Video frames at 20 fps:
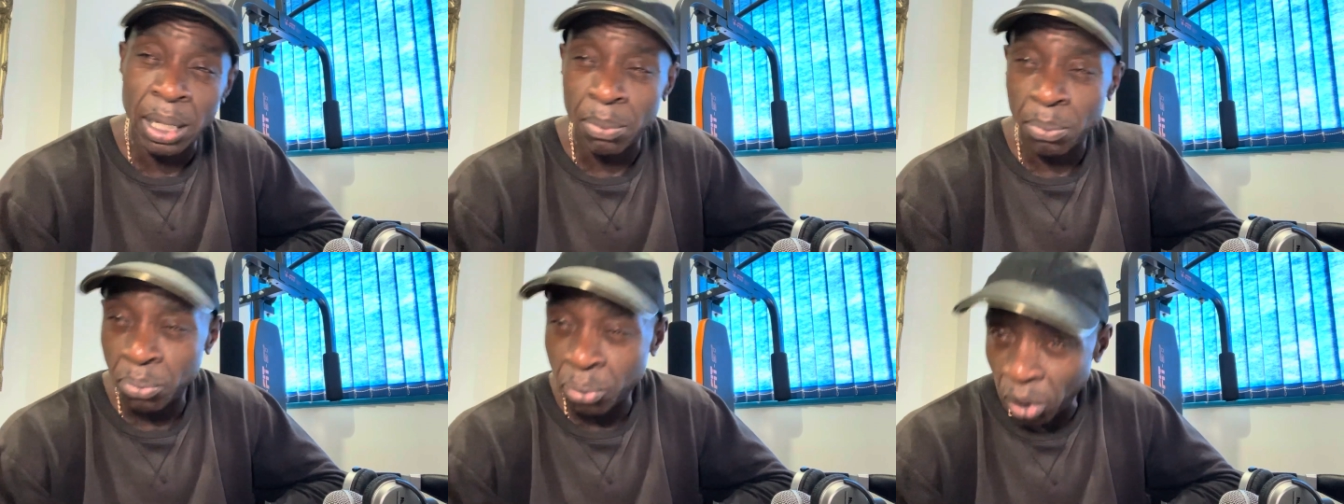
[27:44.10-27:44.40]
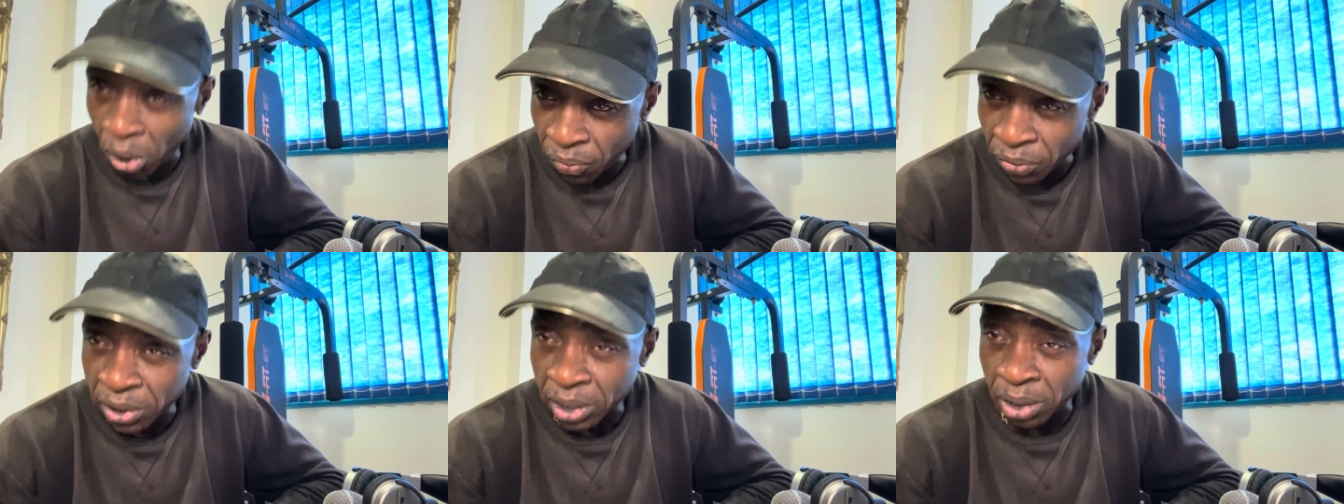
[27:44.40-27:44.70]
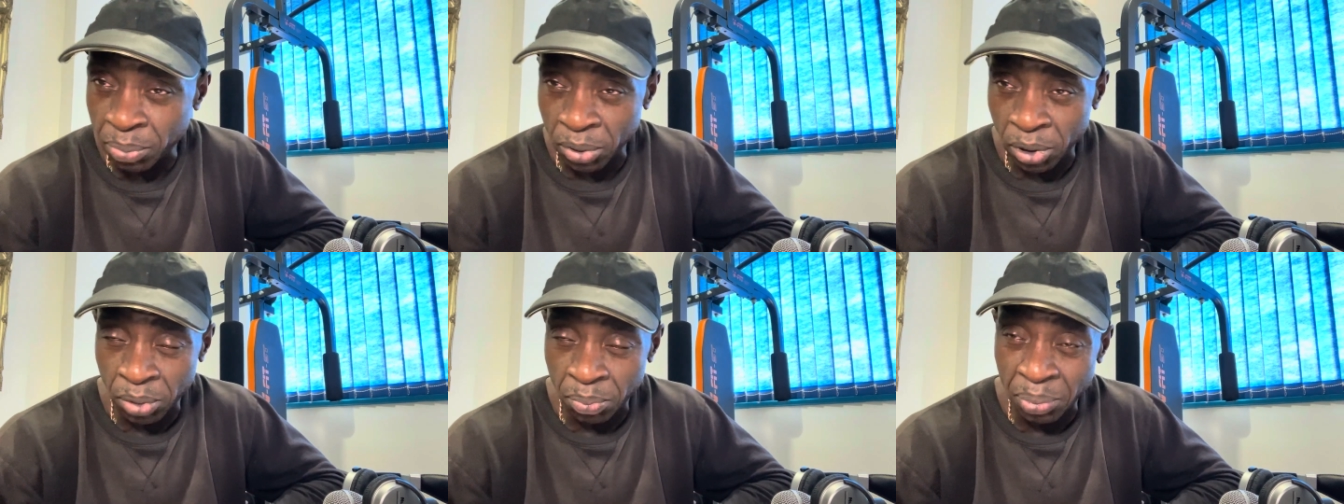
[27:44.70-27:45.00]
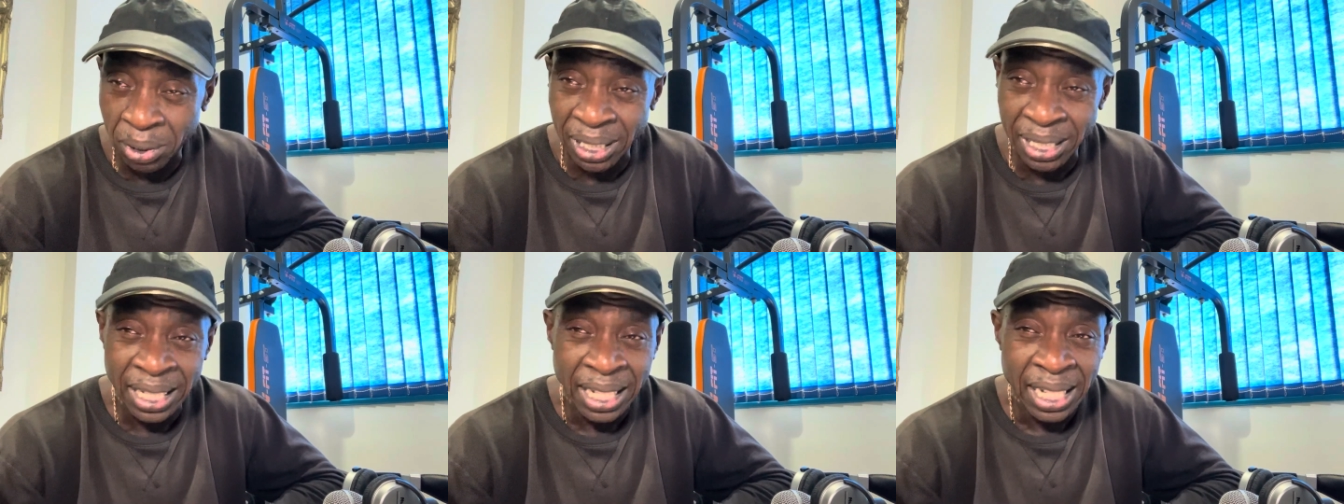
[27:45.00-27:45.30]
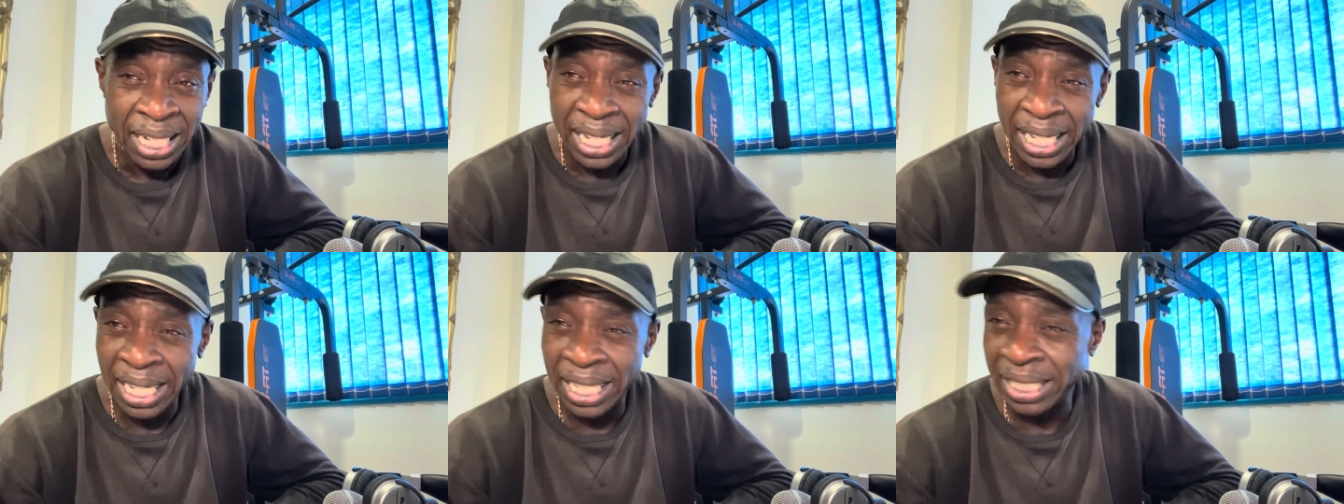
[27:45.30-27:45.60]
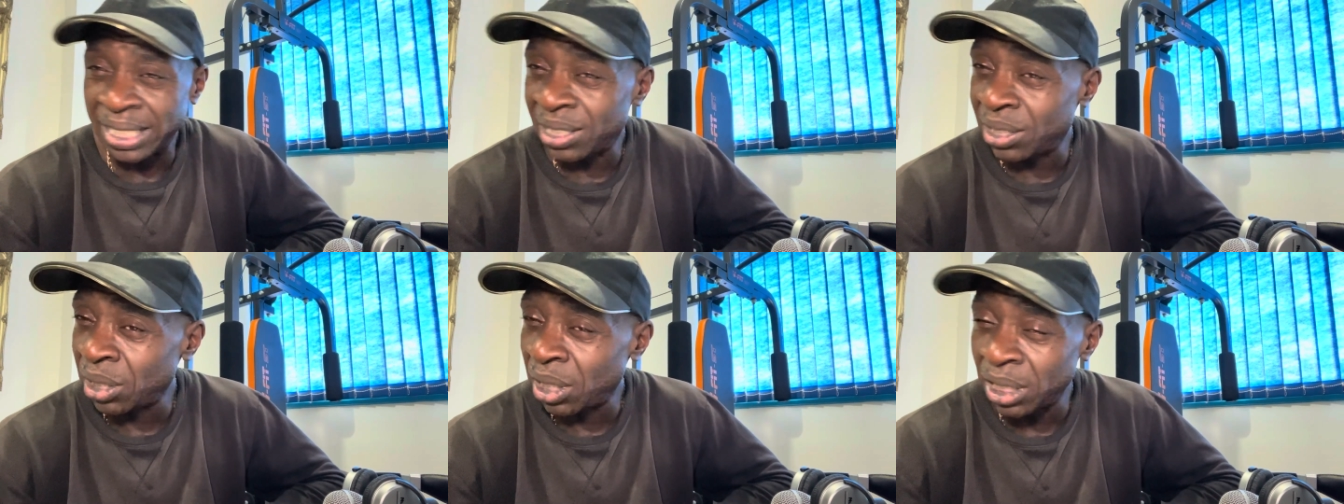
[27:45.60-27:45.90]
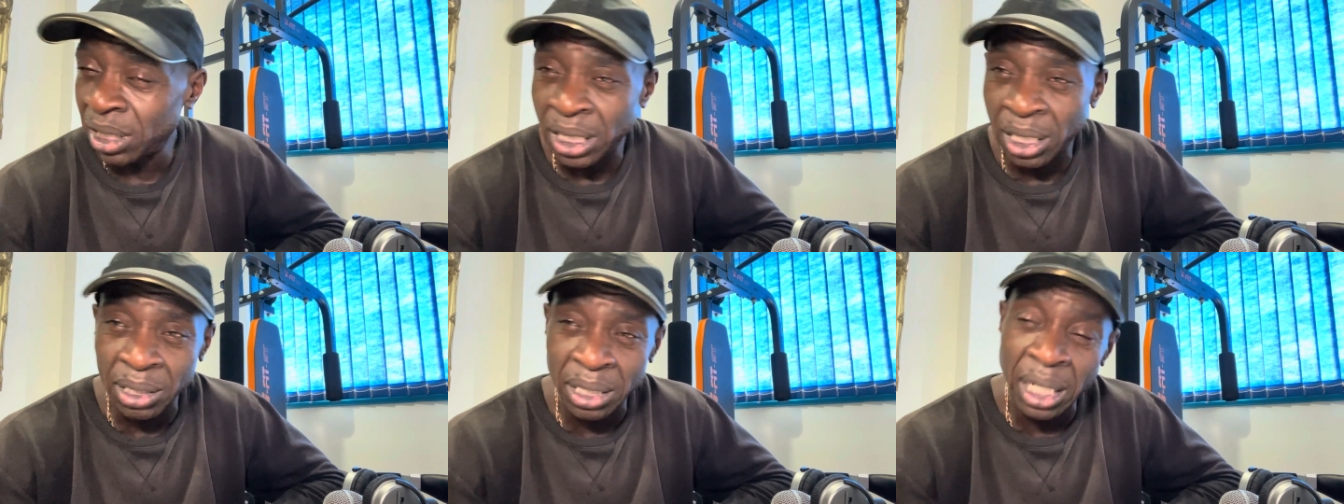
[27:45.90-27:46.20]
profitable, but it's not, you know,